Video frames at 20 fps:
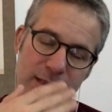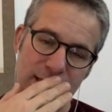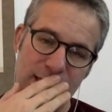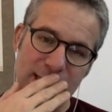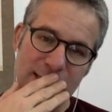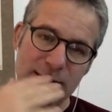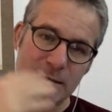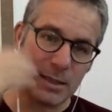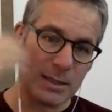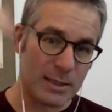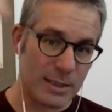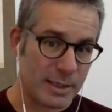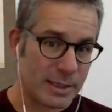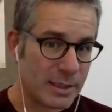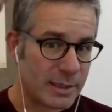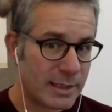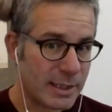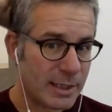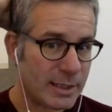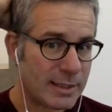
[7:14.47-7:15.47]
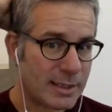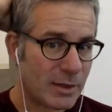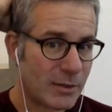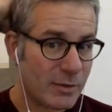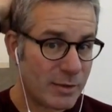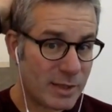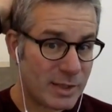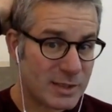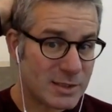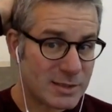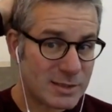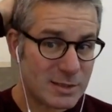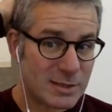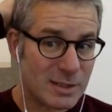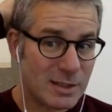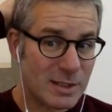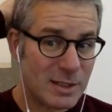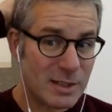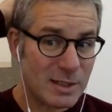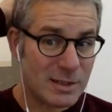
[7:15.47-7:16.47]
And that's the thing. Yeah. Now
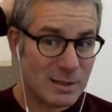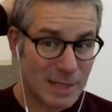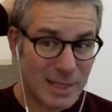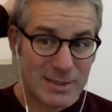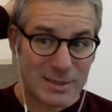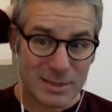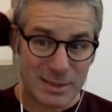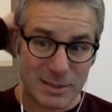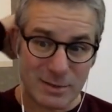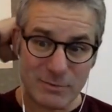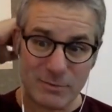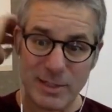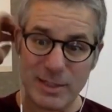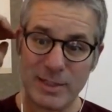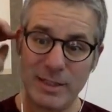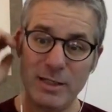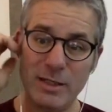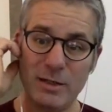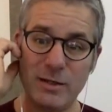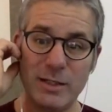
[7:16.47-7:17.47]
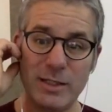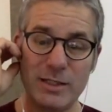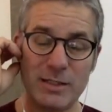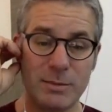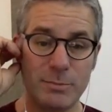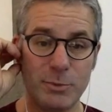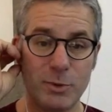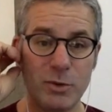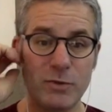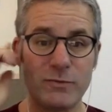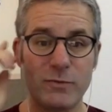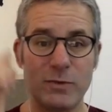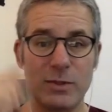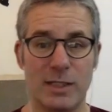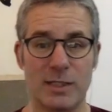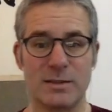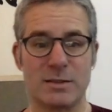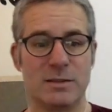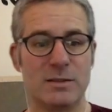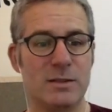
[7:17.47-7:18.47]
this lesson right here is a
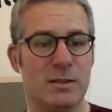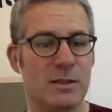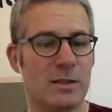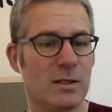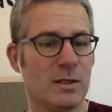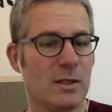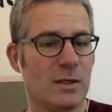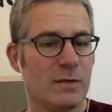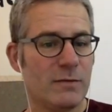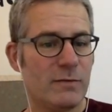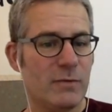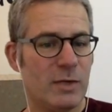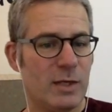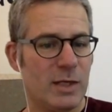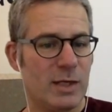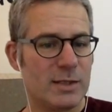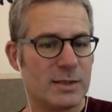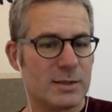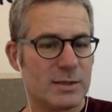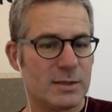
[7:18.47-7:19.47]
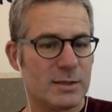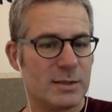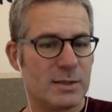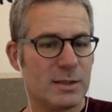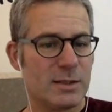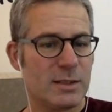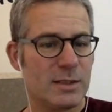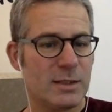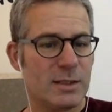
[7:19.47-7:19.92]
beautiful lesson for us.